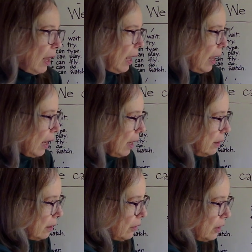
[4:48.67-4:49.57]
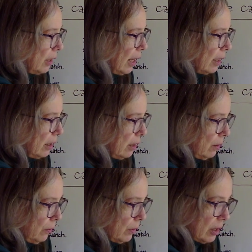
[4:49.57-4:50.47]
and the
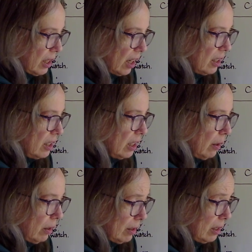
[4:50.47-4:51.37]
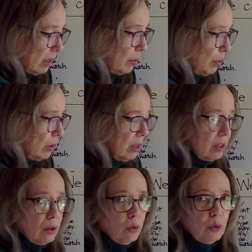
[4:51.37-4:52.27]
negative second syllable is
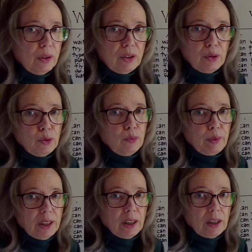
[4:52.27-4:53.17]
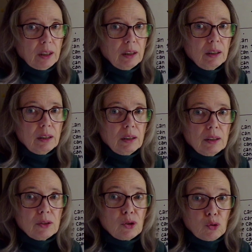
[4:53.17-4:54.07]
going to be
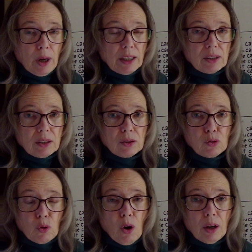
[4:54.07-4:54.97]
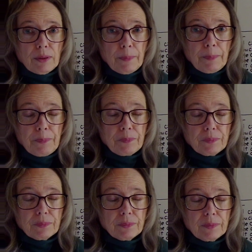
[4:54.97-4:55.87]
stressed, strong.
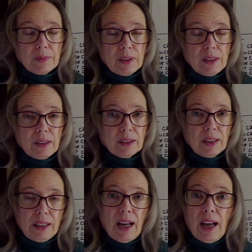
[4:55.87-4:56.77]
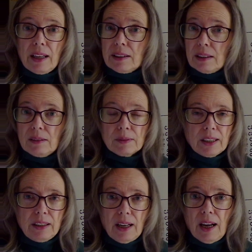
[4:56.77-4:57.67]
Cannot,
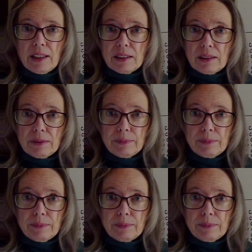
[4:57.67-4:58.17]
cannot.